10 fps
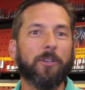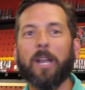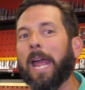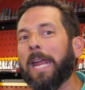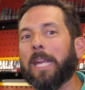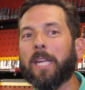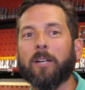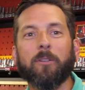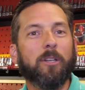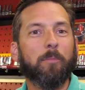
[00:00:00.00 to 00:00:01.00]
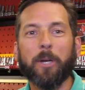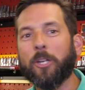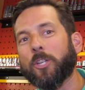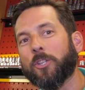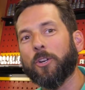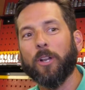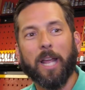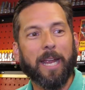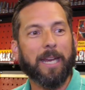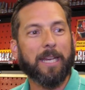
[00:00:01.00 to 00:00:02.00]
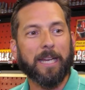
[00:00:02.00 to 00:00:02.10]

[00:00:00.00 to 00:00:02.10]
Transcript: are like and what their budgets are like